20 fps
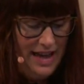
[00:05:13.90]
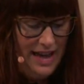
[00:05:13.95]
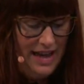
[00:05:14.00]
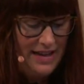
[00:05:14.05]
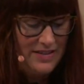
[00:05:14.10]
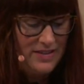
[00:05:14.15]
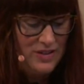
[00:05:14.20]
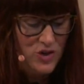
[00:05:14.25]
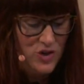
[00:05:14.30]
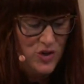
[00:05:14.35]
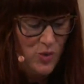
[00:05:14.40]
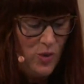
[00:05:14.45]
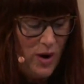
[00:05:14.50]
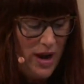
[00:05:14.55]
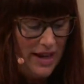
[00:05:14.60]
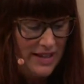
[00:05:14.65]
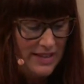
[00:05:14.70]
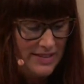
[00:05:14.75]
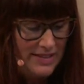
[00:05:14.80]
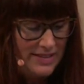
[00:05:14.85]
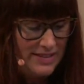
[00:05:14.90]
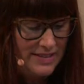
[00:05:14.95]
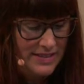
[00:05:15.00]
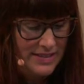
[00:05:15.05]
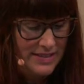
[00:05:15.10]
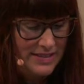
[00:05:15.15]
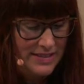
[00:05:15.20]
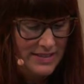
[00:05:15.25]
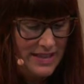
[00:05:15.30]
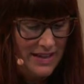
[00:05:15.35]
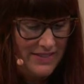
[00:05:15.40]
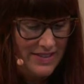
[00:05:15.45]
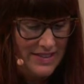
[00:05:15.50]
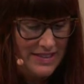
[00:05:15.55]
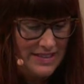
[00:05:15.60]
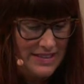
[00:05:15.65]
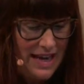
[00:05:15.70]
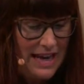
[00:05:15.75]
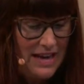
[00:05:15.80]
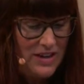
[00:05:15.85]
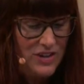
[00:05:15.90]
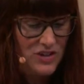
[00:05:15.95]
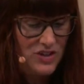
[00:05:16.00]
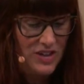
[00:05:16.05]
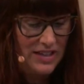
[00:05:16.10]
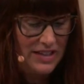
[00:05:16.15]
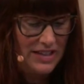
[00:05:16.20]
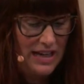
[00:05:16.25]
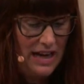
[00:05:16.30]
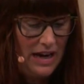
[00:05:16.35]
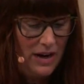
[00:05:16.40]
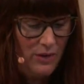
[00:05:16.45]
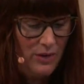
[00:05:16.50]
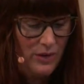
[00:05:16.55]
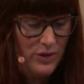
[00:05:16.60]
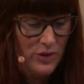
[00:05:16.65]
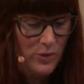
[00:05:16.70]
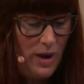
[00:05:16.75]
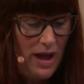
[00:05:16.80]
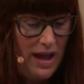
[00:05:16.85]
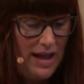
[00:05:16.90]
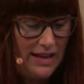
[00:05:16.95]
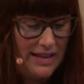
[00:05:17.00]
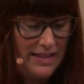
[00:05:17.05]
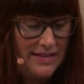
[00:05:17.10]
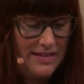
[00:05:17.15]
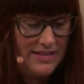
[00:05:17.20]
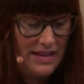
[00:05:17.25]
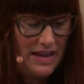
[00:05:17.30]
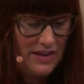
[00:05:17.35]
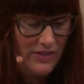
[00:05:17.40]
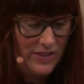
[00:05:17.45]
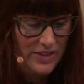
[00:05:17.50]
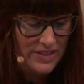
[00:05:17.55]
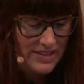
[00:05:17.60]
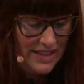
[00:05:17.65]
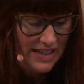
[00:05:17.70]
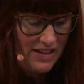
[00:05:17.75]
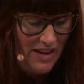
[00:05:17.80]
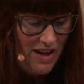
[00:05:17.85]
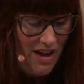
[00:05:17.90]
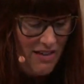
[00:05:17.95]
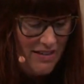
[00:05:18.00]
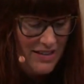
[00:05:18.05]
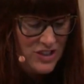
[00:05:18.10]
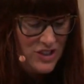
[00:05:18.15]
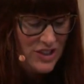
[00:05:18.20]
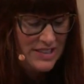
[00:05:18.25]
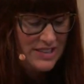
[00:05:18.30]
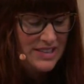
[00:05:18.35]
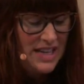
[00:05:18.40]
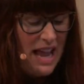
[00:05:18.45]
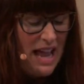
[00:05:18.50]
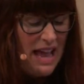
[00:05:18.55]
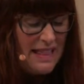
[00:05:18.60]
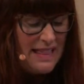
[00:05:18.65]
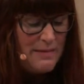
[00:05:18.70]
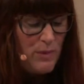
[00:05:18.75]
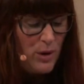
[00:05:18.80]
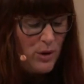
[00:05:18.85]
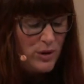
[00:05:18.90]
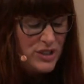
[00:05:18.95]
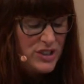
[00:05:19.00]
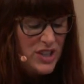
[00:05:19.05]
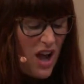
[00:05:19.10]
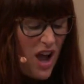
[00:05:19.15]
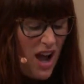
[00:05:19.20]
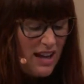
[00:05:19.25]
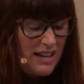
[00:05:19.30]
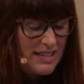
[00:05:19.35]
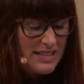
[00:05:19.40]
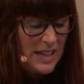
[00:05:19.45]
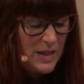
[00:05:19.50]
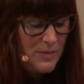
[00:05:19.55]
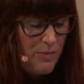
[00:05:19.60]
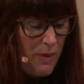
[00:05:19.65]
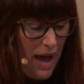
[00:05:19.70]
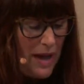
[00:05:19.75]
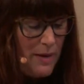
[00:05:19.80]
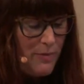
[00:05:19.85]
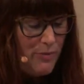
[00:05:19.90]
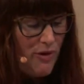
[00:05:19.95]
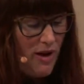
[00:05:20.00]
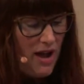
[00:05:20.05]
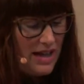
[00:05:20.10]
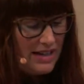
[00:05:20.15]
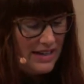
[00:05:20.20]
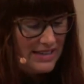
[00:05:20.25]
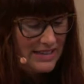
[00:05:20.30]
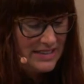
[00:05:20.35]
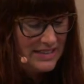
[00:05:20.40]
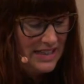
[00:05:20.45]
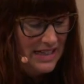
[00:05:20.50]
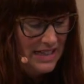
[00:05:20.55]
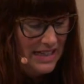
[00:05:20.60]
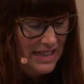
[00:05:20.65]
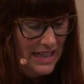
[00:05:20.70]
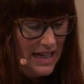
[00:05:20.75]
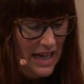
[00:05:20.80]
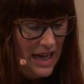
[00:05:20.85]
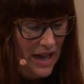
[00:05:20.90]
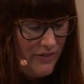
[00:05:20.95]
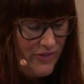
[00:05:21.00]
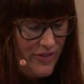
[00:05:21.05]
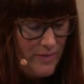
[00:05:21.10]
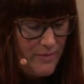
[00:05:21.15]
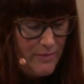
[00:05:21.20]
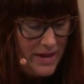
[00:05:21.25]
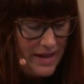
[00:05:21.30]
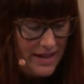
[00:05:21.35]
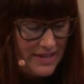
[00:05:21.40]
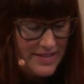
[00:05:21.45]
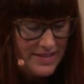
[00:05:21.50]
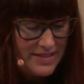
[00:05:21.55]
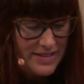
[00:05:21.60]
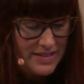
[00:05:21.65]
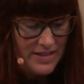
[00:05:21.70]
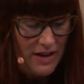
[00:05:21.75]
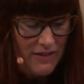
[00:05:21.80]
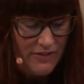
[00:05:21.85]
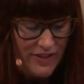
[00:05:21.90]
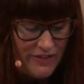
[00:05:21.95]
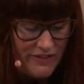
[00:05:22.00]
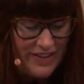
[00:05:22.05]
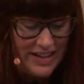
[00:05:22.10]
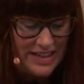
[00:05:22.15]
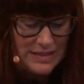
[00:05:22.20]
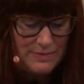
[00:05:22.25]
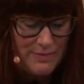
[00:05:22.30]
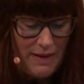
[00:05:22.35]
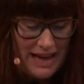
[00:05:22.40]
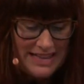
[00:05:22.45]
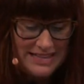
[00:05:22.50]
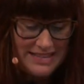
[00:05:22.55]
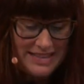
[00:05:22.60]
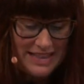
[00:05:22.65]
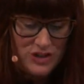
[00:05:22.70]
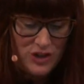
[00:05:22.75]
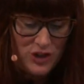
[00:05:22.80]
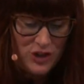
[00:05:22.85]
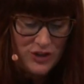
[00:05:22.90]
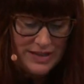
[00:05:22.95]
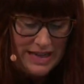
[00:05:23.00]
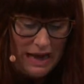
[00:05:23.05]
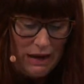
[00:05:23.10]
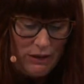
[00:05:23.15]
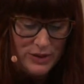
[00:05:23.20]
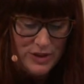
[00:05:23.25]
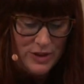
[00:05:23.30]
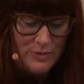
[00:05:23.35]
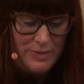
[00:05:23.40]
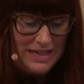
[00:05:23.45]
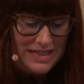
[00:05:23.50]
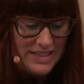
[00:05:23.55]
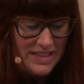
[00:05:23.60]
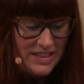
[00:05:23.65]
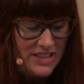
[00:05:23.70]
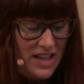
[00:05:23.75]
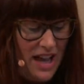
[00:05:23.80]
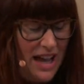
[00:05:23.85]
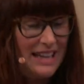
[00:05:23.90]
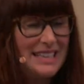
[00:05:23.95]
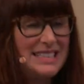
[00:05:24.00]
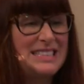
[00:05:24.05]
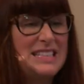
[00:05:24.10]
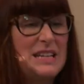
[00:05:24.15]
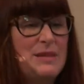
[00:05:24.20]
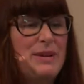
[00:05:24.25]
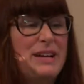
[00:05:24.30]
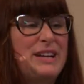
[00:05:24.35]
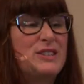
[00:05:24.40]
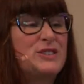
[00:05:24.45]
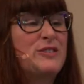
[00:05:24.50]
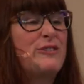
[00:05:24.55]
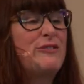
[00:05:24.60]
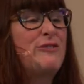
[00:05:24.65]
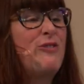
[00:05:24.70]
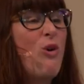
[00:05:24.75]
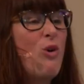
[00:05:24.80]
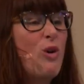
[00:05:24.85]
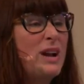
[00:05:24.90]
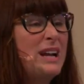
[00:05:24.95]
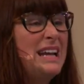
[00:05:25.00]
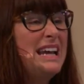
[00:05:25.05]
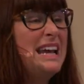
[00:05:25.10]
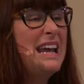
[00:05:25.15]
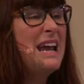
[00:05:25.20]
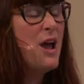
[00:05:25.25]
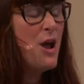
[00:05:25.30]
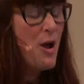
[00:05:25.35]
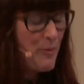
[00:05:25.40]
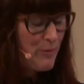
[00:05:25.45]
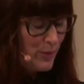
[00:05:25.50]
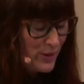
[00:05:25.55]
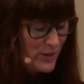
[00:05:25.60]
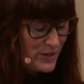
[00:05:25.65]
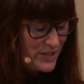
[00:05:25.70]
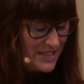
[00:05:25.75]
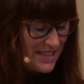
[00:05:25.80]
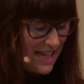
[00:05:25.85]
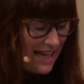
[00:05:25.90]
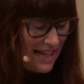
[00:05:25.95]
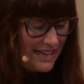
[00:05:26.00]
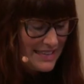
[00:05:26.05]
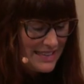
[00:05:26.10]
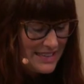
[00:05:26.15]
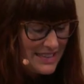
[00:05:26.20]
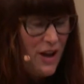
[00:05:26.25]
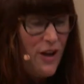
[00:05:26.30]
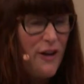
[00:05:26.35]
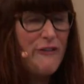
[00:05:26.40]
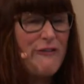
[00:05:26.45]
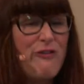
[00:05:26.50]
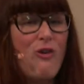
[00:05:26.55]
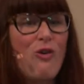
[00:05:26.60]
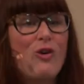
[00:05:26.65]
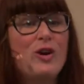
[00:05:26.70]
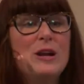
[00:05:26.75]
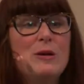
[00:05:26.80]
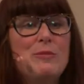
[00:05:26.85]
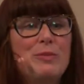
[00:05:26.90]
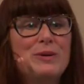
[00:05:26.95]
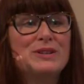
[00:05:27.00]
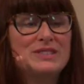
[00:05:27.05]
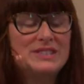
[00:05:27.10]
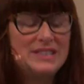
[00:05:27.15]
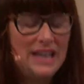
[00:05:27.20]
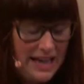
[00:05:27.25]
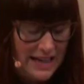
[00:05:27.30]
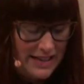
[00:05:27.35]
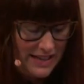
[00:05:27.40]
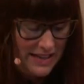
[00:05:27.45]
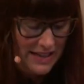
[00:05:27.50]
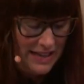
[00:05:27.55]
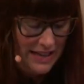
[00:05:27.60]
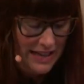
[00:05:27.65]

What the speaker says: And to Dweck's devastation, Carol Dweck, the Stanford psychologist, the most toxic byproduct of the fixed mindset turned out to be dishonesty, because 40%